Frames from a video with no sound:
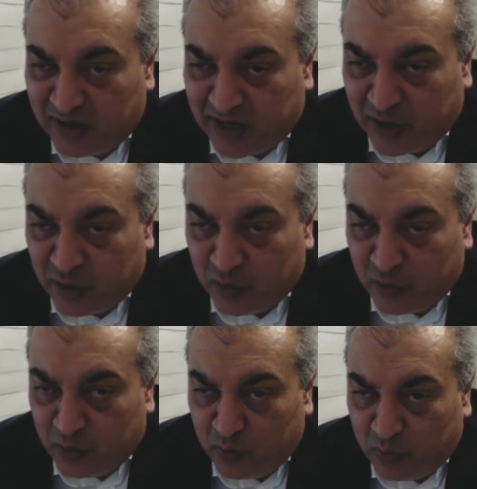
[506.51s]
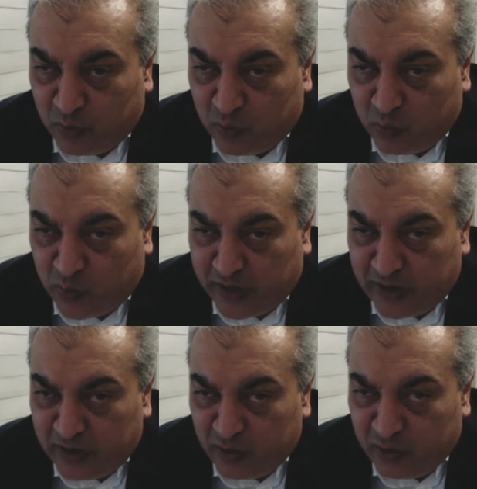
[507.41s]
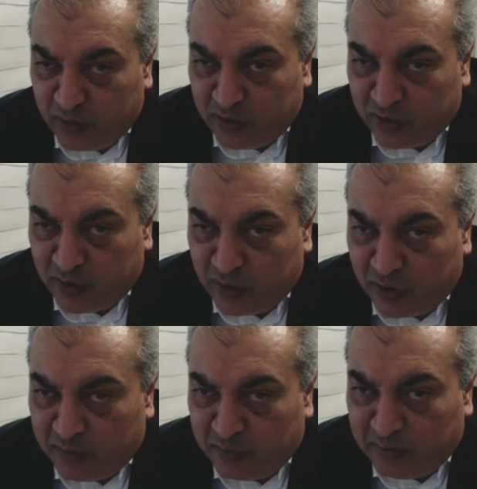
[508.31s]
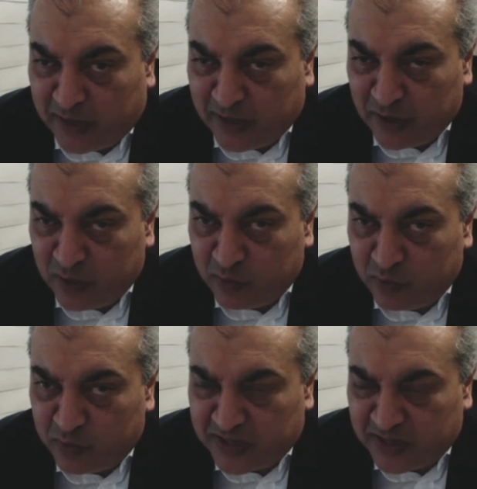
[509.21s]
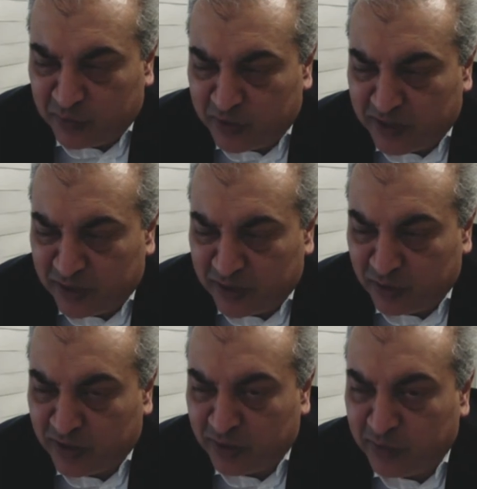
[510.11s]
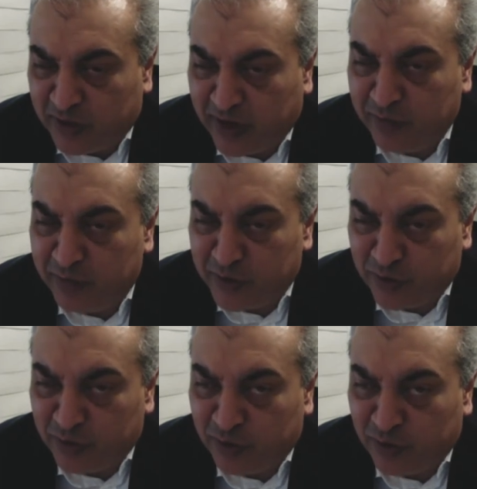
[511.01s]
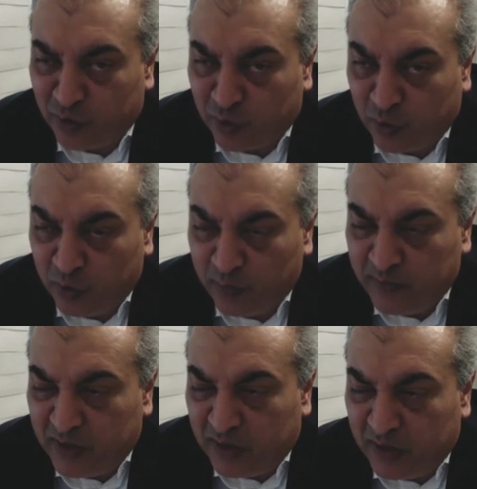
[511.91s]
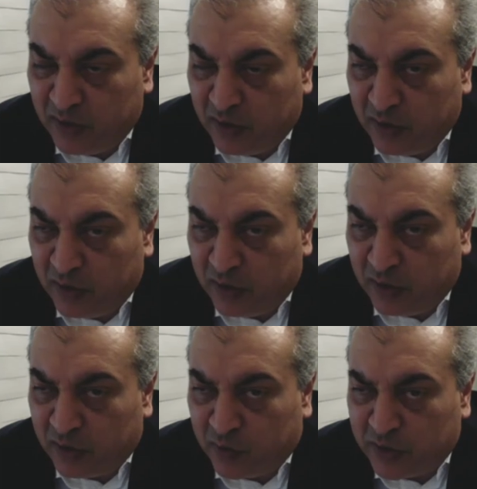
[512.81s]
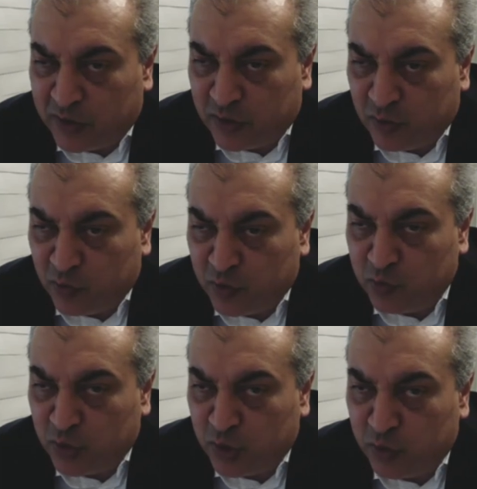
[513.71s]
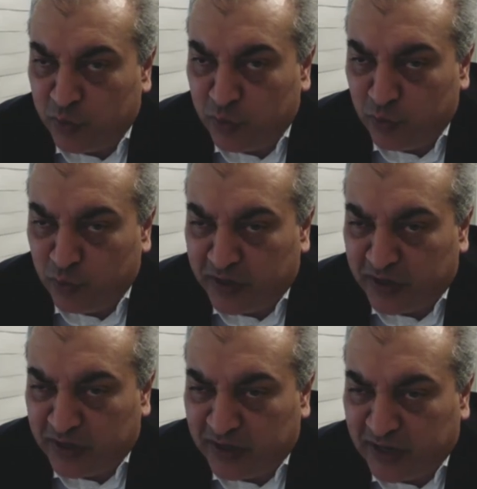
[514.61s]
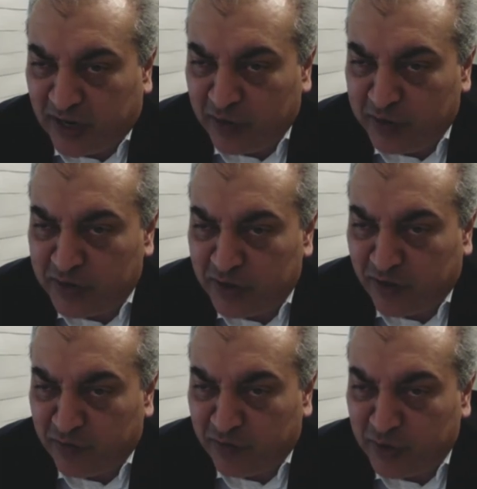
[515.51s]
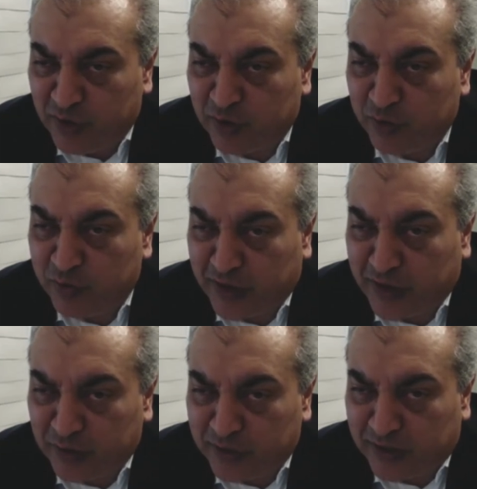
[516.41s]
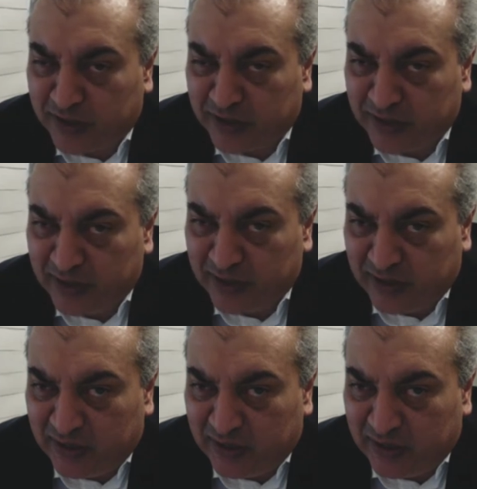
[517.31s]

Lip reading: Now, when the matter was settled and we had written the law, the question was, what do we do with it and how is the government going to react to that?